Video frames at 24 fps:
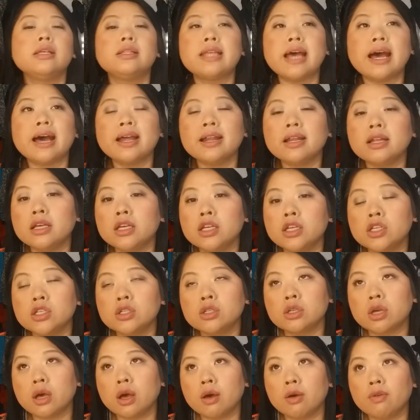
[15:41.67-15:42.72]
that
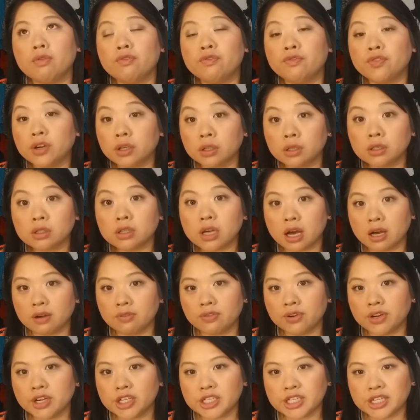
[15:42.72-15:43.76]
is full
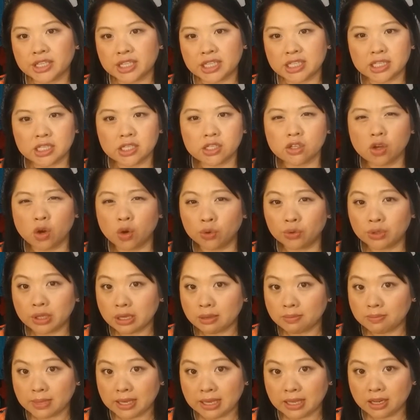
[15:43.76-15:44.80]
coverage and this is
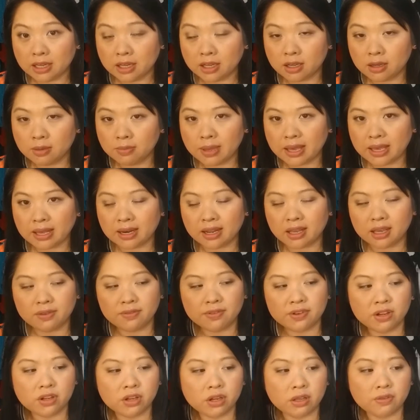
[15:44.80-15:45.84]
only medium and
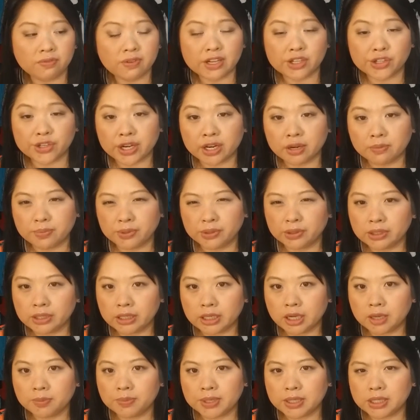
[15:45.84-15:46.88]
even if I try to build
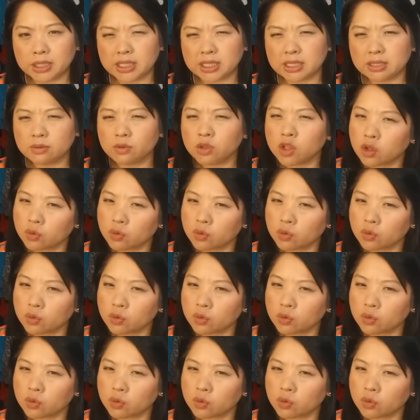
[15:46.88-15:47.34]
it up it's